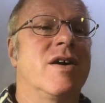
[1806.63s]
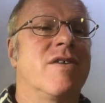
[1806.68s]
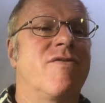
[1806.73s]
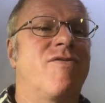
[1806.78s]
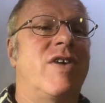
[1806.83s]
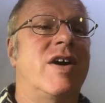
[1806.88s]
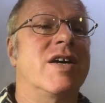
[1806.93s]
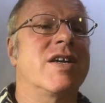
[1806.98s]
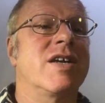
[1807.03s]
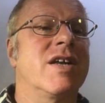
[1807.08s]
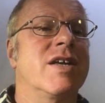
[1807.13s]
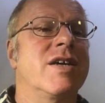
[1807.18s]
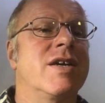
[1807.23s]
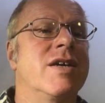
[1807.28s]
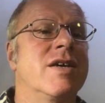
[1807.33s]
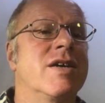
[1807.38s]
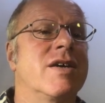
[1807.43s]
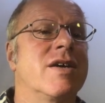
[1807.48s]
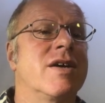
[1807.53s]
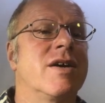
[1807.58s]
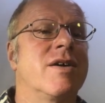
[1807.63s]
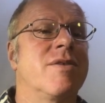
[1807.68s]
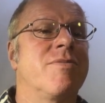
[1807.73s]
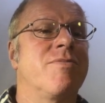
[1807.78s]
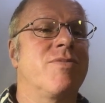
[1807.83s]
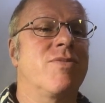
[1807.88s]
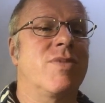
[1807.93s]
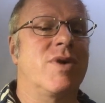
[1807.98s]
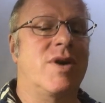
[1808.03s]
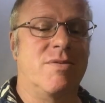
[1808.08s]
Finally,
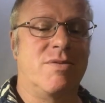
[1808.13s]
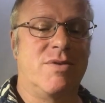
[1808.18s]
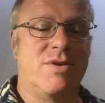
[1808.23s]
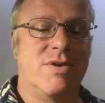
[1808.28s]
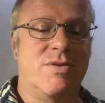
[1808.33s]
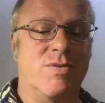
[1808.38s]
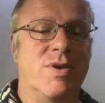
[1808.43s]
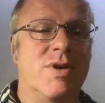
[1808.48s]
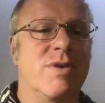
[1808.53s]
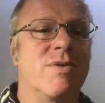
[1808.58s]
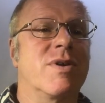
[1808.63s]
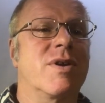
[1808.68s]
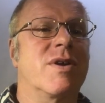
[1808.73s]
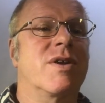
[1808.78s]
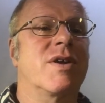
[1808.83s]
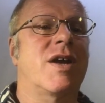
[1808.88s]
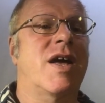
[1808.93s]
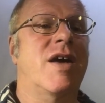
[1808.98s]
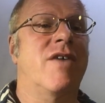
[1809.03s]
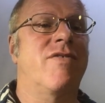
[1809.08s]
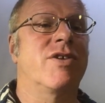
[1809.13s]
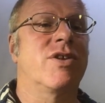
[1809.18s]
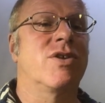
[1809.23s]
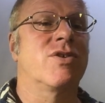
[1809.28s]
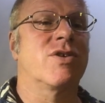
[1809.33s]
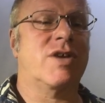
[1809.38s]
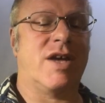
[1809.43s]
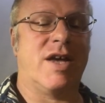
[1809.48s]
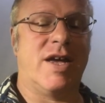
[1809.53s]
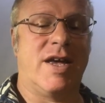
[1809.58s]
we're going to have a
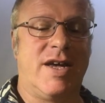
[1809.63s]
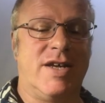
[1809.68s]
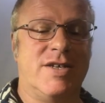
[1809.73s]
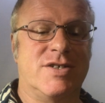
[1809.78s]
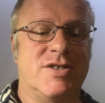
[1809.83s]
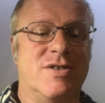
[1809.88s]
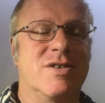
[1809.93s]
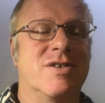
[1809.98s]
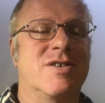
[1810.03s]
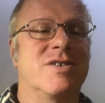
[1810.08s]
look at.